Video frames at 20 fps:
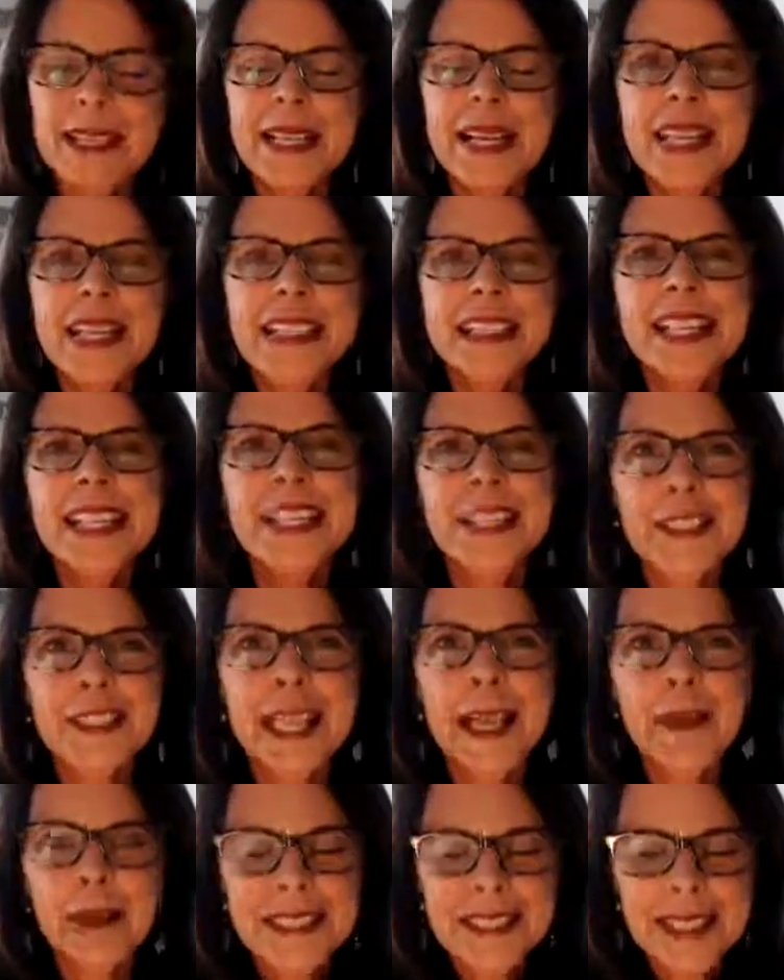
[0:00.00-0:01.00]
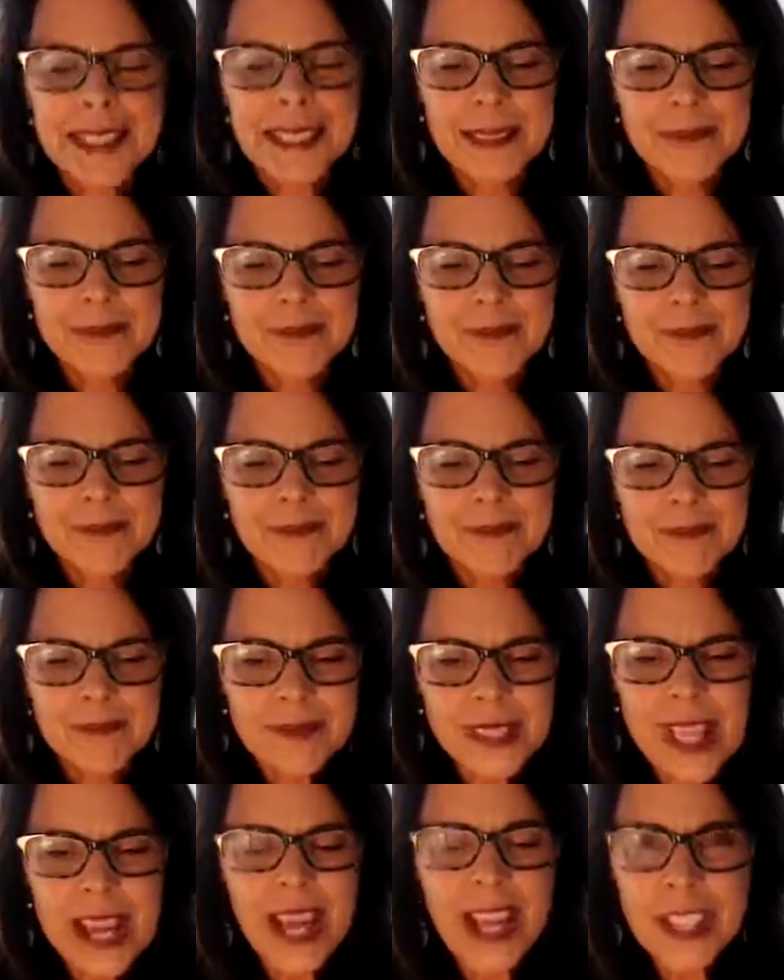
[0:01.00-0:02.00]
here's how I say it.
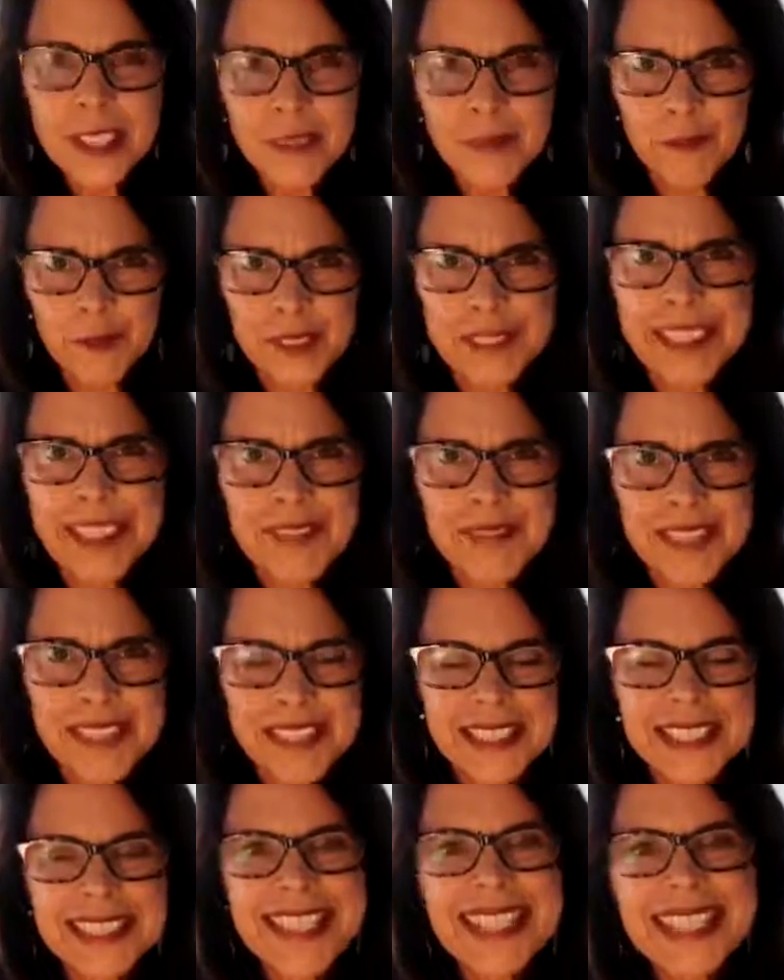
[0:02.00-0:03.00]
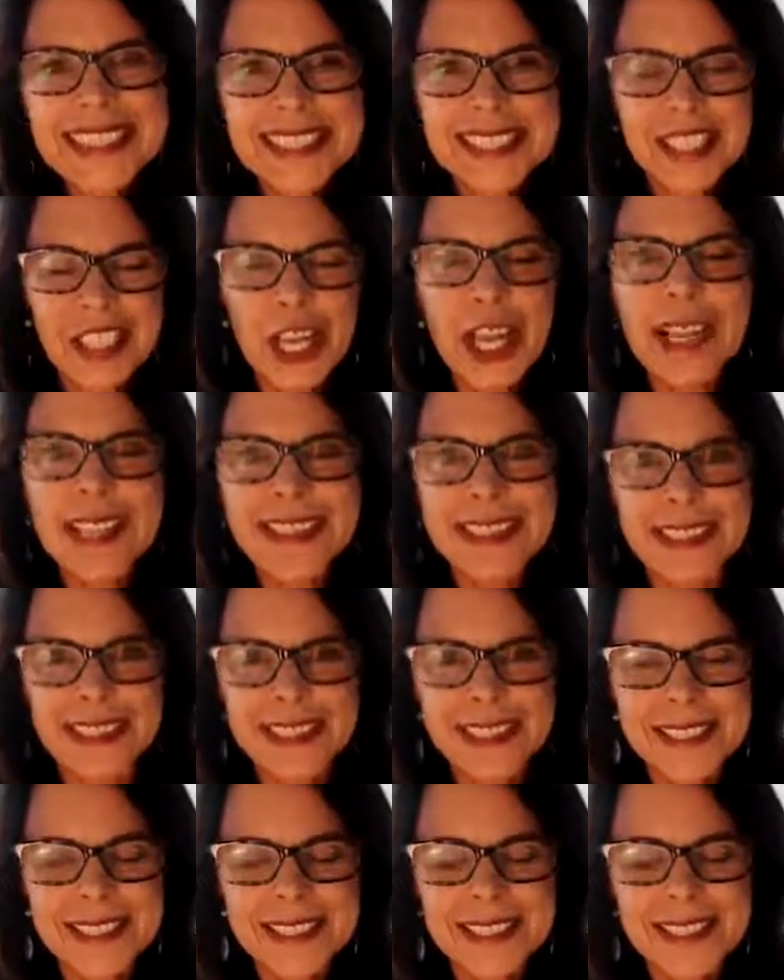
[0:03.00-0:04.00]
Unforgiveness eats
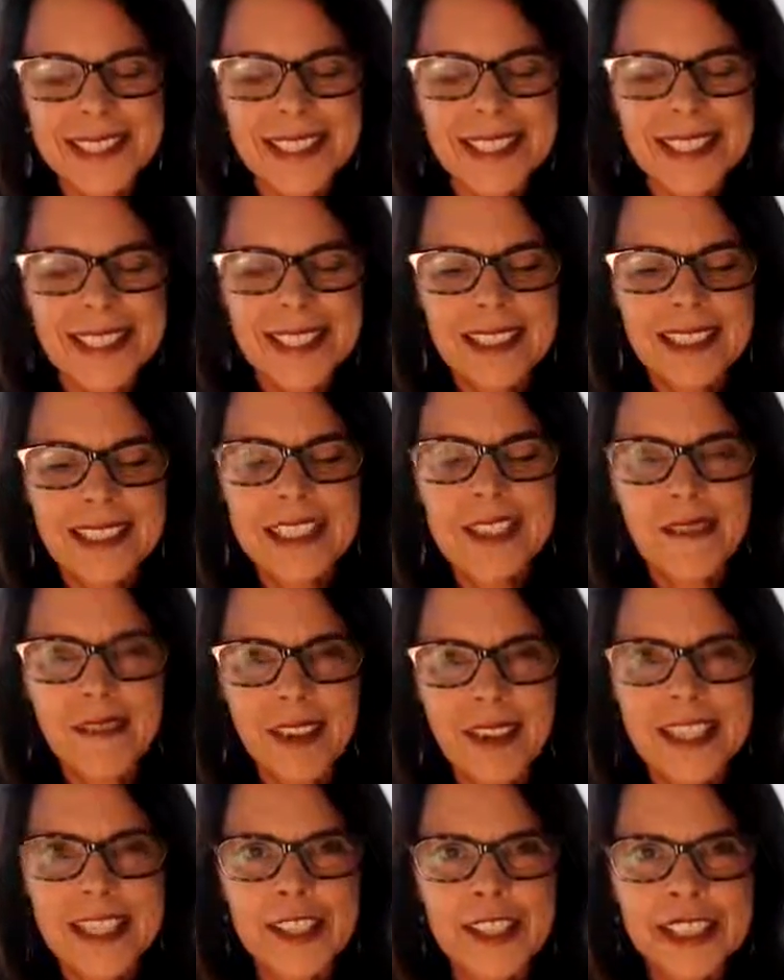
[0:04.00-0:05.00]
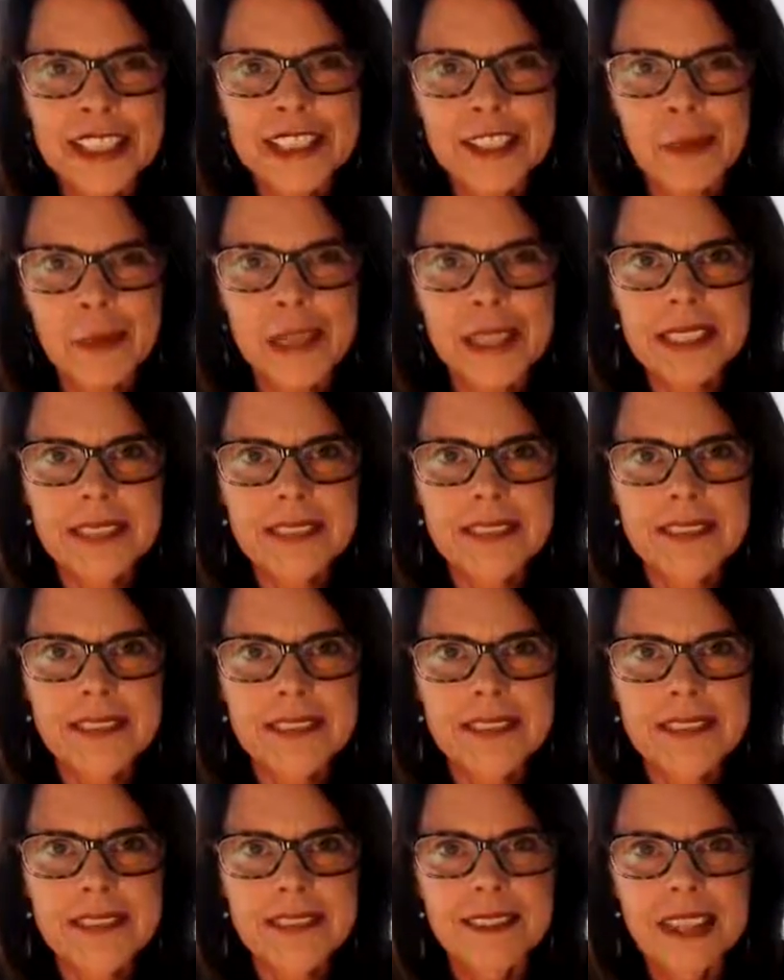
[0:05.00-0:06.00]
kindness like fire eats wood,
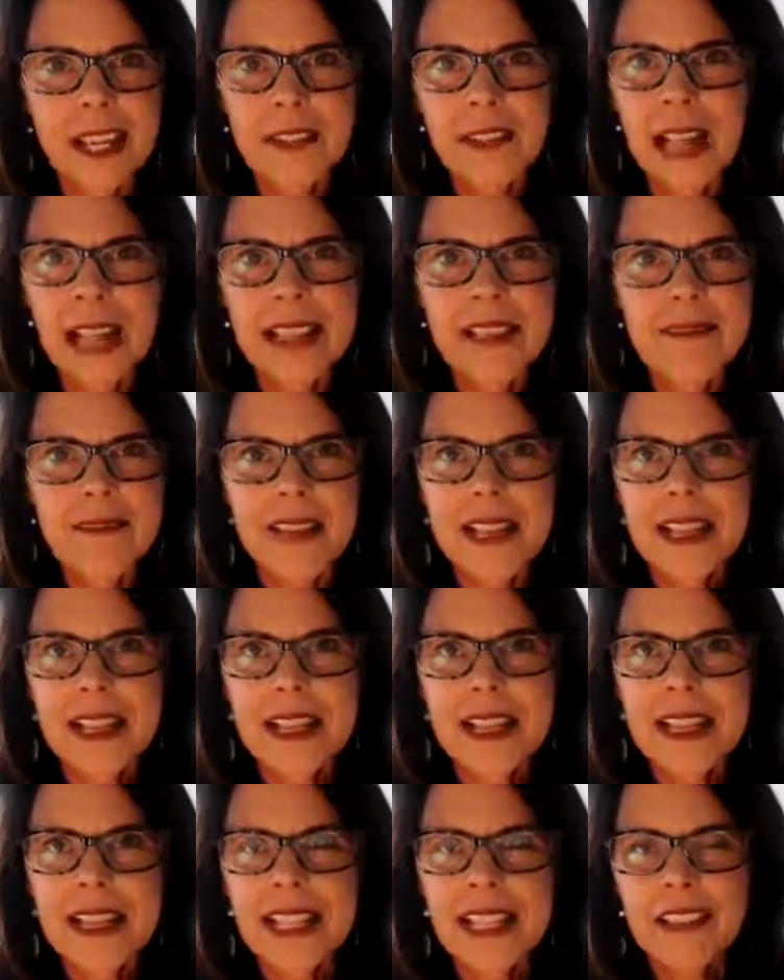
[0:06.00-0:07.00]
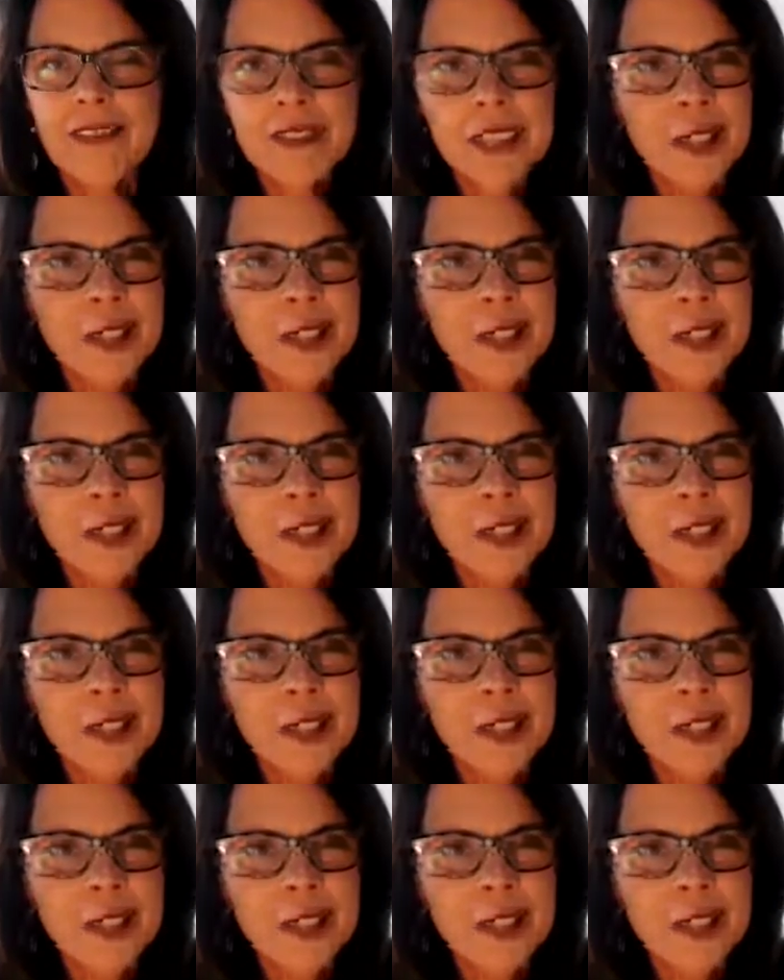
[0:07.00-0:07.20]
all right? If you